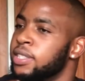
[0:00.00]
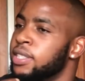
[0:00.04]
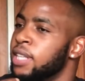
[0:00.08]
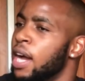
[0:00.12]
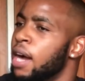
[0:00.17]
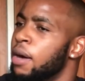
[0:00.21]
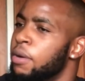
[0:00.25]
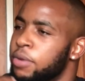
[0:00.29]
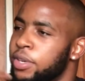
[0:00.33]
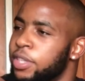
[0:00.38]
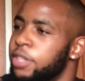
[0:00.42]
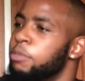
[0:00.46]

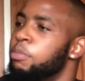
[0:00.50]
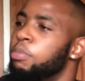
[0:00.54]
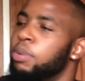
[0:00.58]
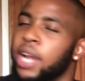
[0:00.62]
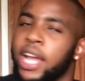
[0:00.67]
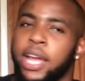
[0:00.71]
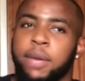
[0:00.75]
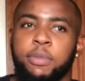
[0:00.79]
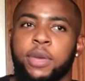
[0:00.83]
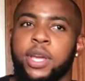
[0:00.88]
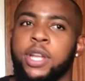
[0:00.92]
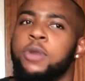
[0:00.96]
I wouldn't
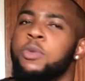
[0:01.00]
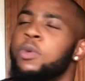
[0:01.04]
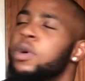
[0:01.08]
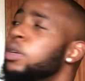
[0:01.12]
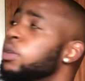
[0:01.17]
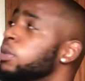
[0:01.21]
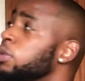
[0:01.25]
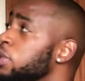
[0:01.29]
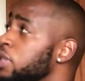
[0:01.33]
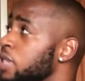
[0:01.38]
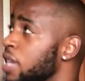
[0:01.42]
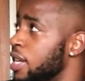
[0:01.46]
blame
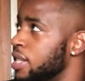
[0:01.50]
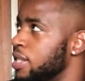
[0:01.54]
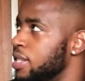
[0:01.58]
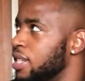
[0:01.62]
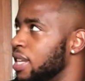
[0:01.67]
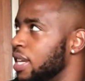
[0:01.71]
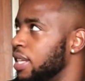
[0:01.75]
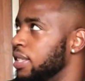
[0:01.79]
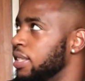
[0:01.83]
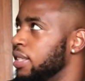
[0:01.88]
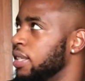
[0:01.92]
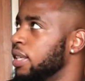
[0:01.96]
anyone who does
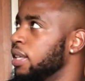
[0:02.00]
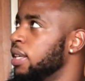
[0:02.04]
that.